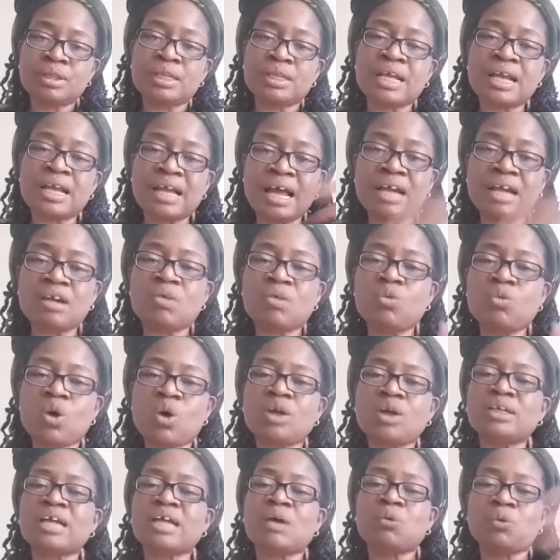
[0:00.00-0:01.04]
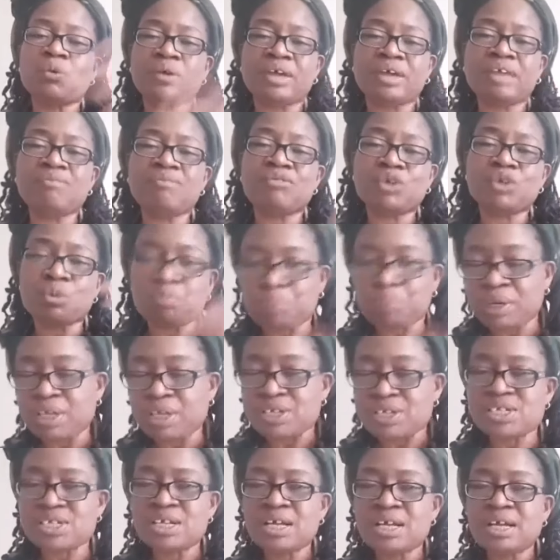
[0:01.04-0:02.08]
The kind of work that will give you
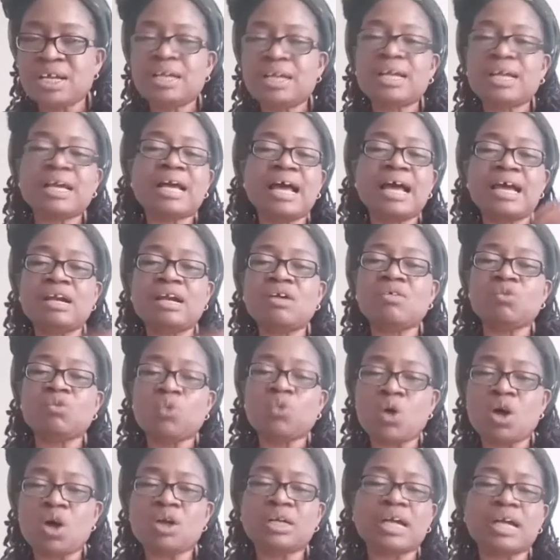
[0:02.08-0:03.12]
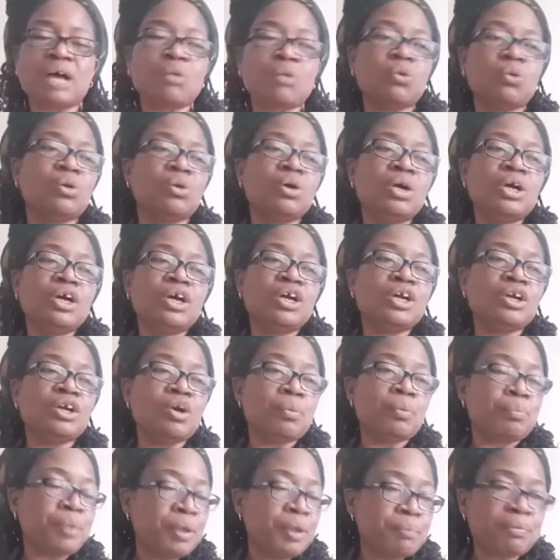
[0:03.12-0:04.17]
peace. The kind of work that will,
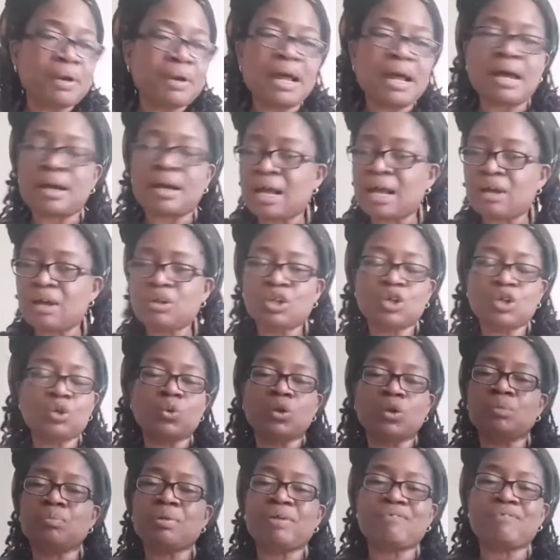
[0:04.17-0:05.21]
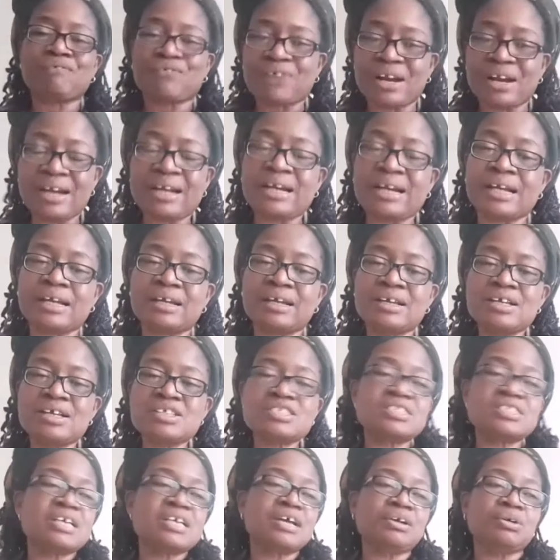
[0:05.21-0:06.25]
people around you will be friendly.
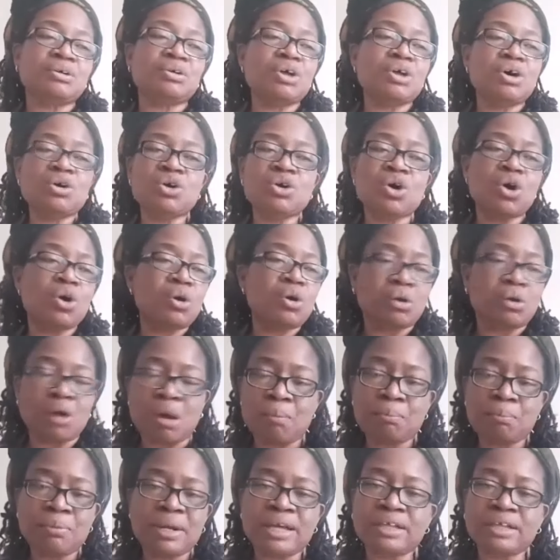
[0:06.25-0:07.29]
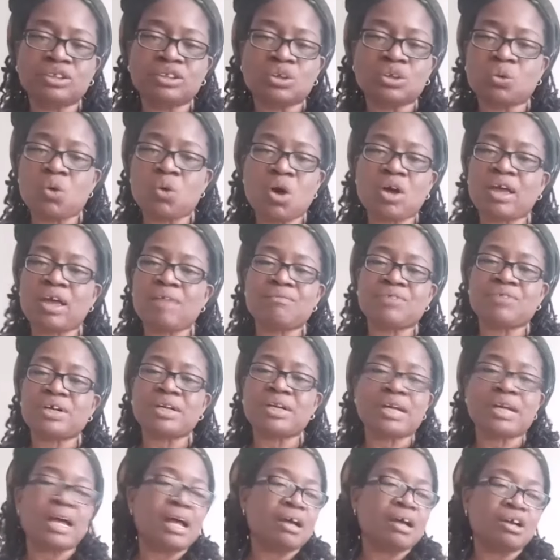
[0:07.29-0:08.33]
So that you don't go grumbling to work every
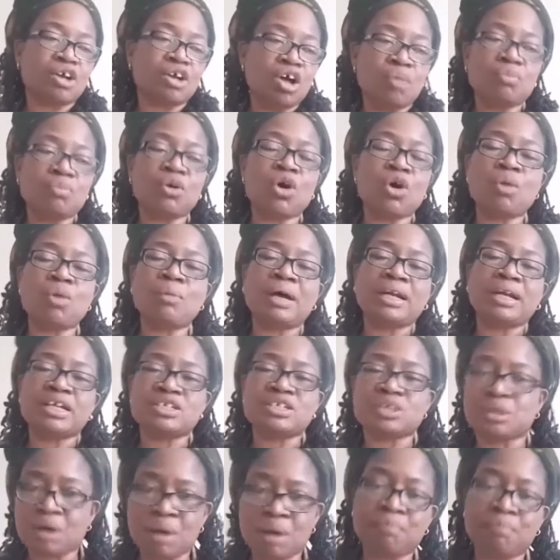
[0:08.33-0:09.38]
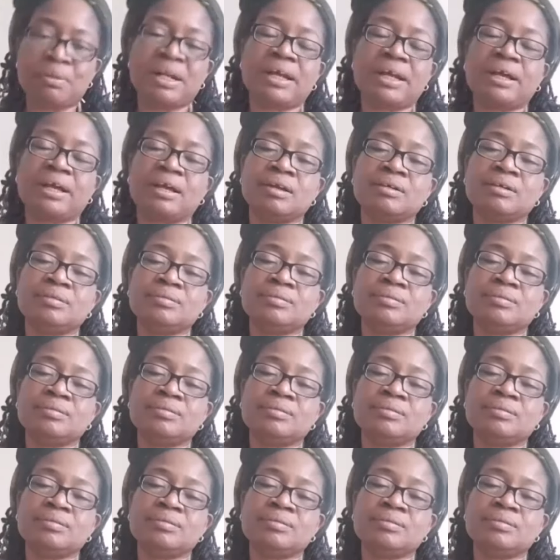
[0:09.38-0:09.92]
day and come home and it's grumbling.